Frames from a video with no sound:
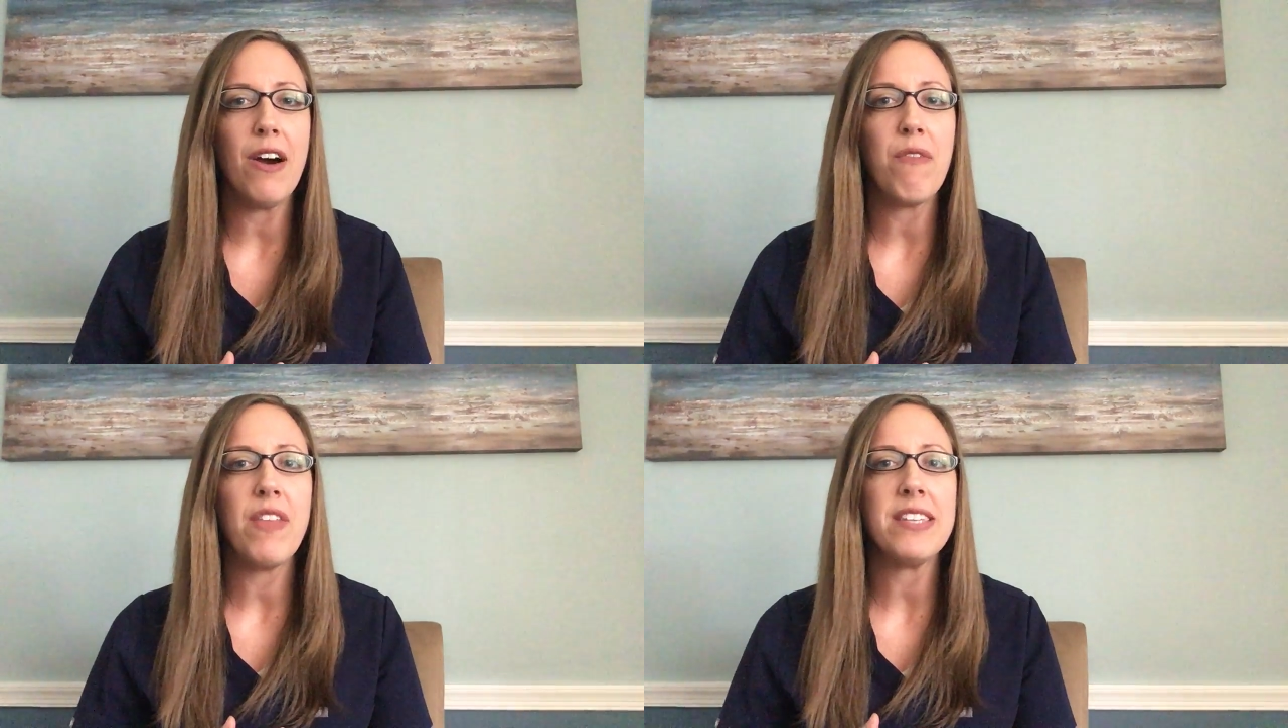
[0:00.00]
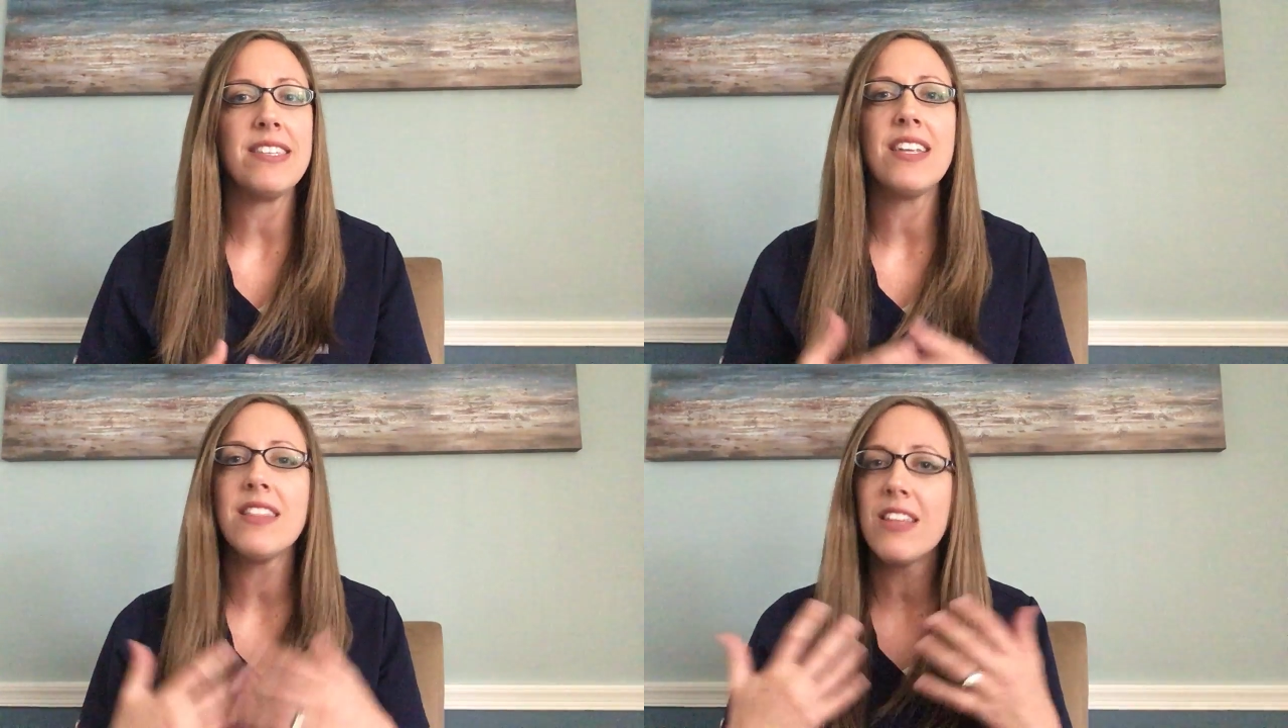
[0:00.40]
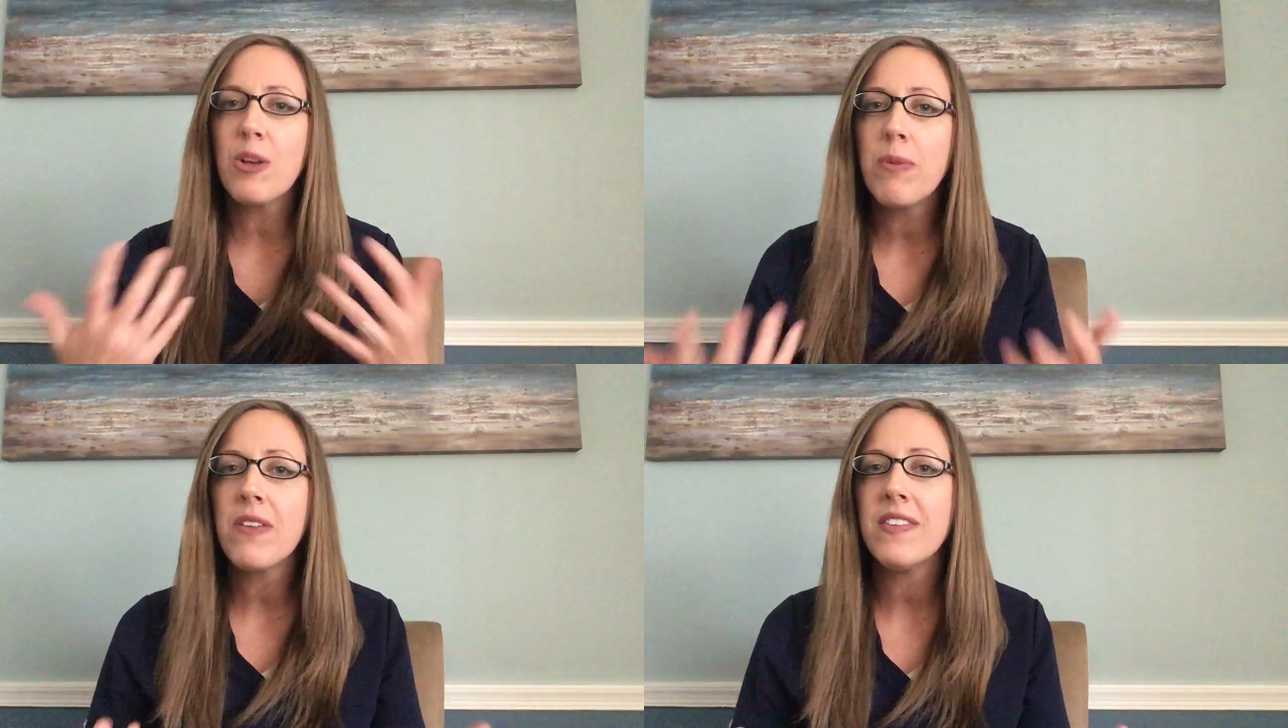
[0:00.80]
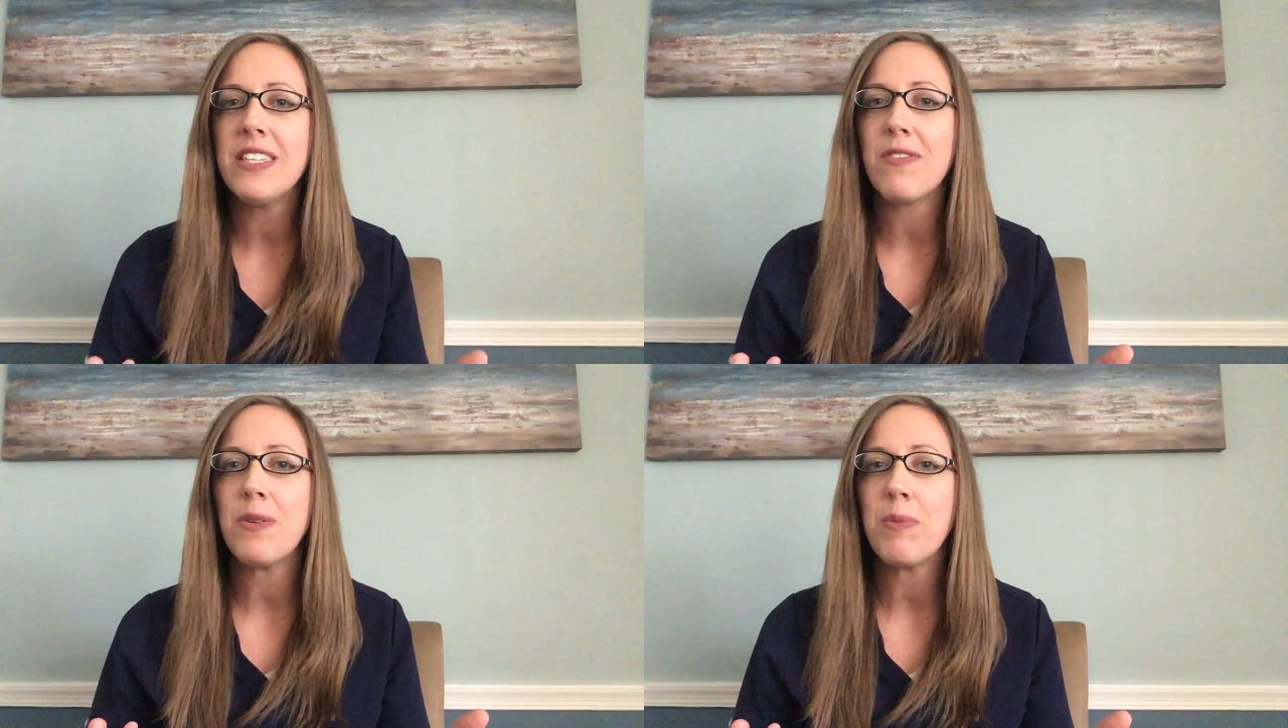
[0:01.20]
of this in a little bit of a
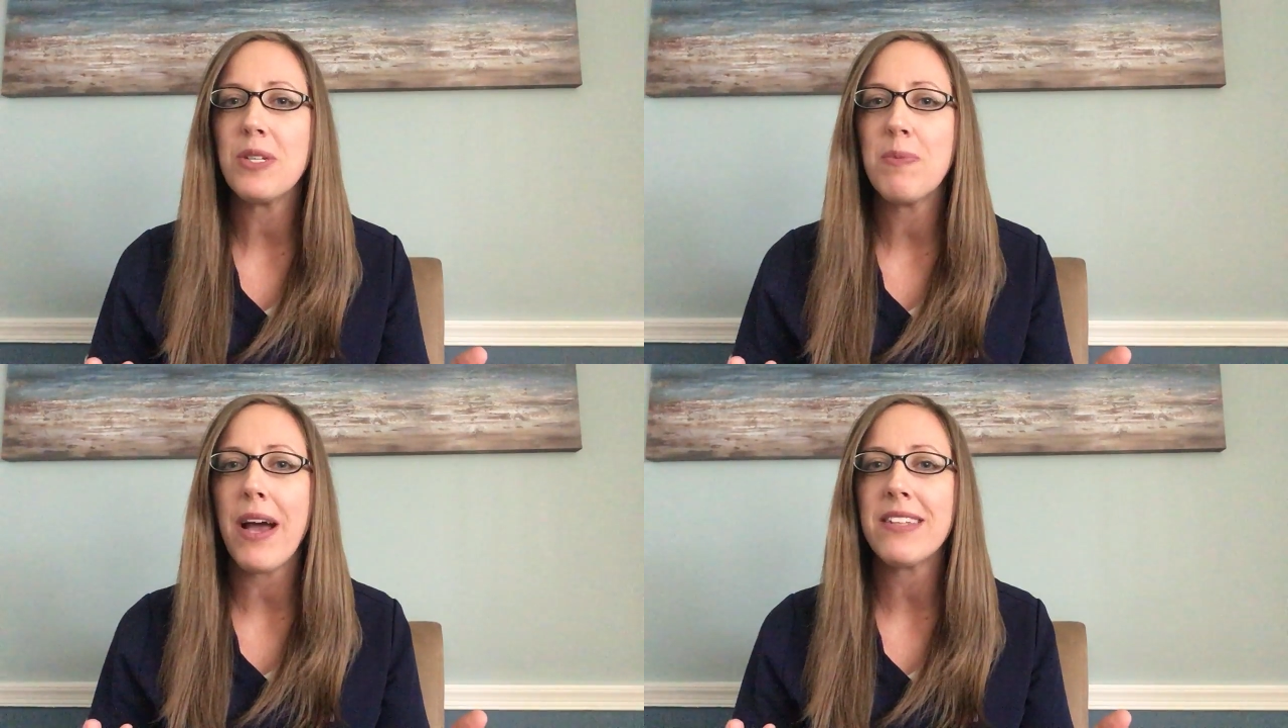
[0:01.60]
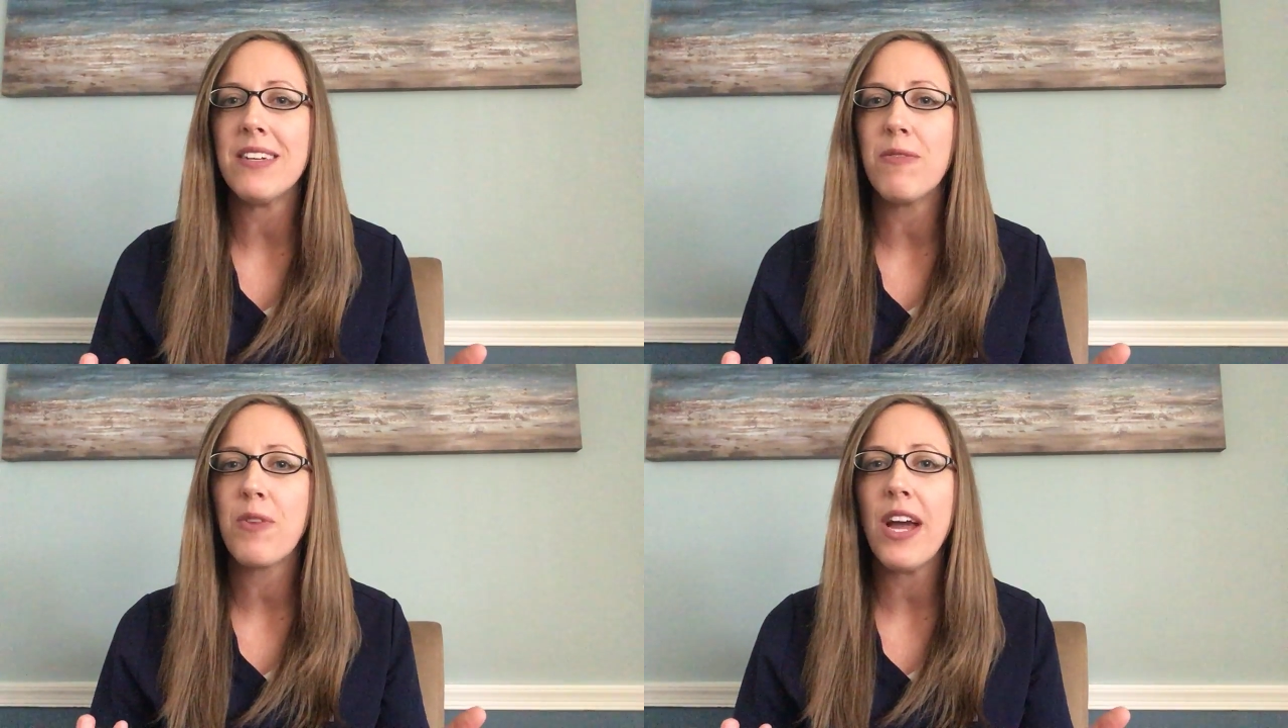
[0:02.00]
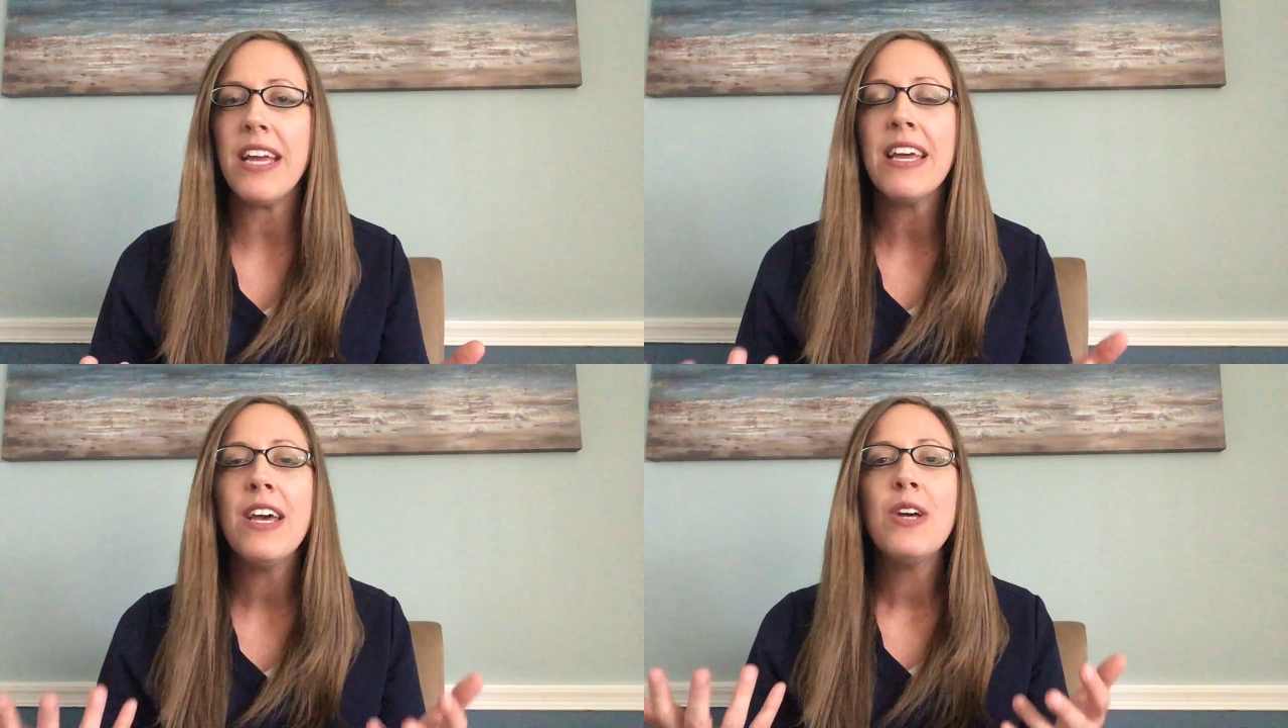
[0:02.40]
different perspective, right?